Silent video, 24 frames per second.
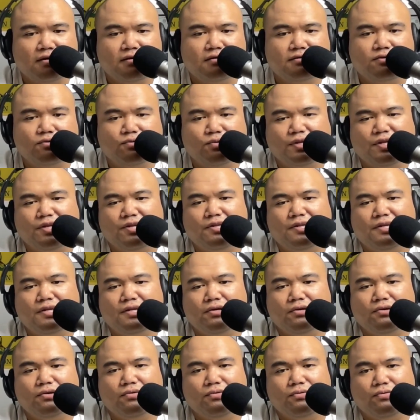So
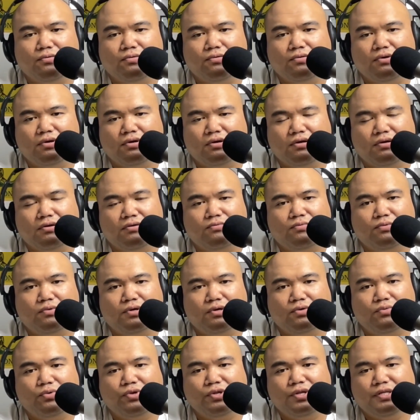
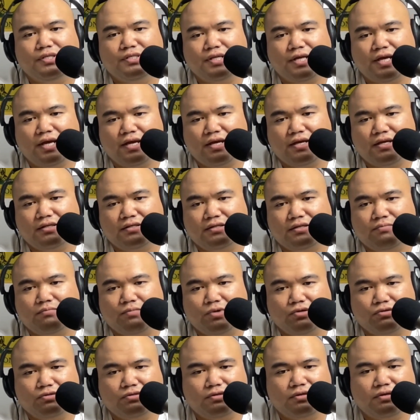what would you say is the
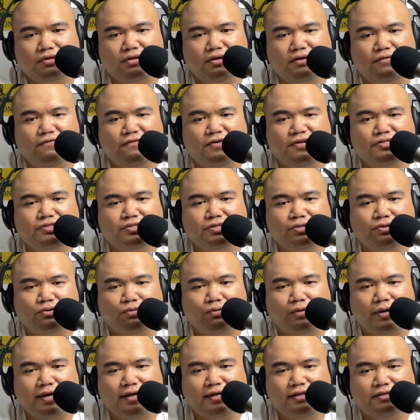most efficient
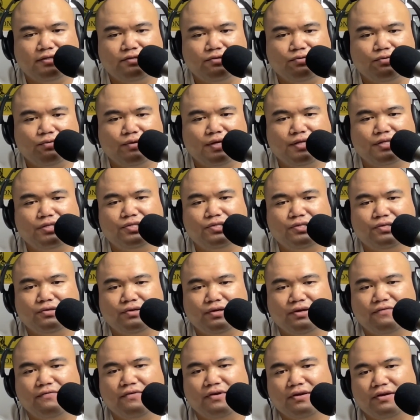way to reach you
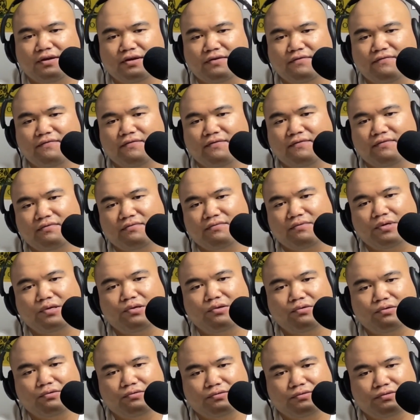if
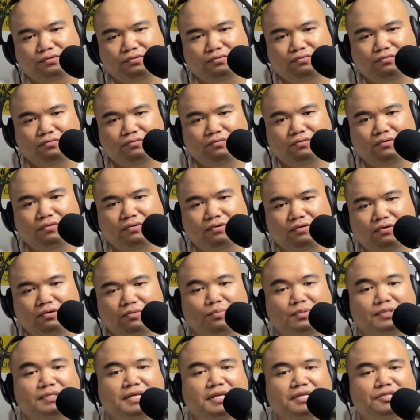recruits or
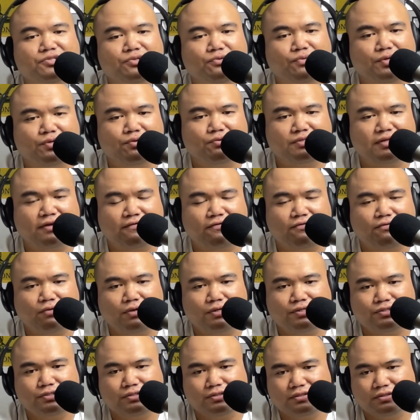potential recruits have
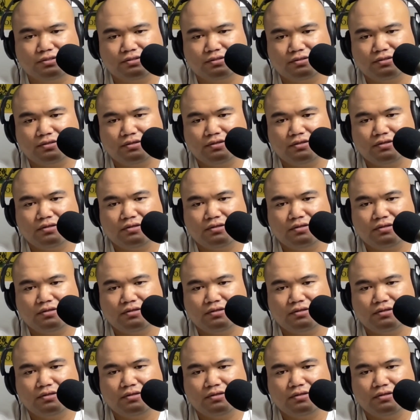questions?